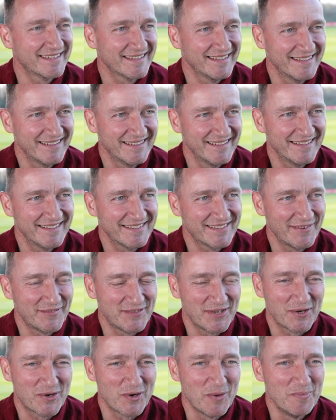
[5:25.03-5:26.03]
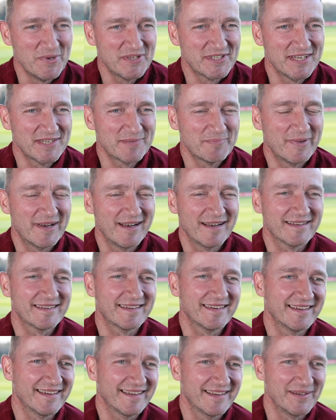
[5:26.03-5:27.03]
Shevchenko missed his
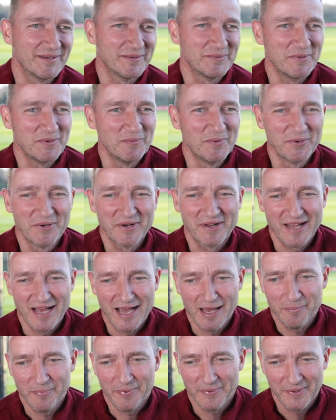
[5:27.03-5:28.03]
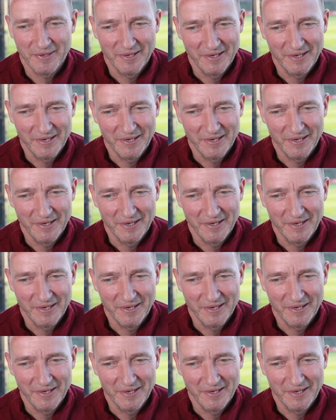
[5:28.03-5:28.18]
penalty and we won the cup.